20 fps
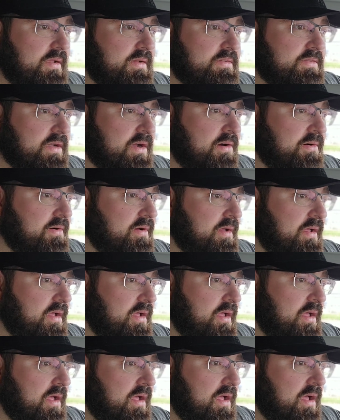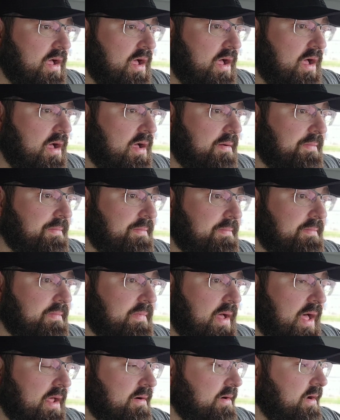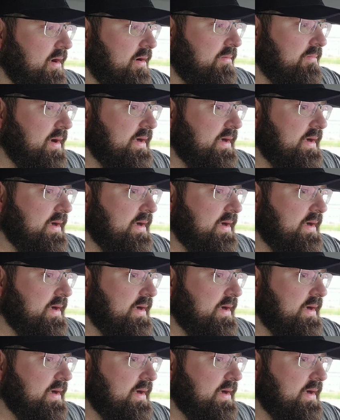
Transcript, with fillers: So um, I don't know.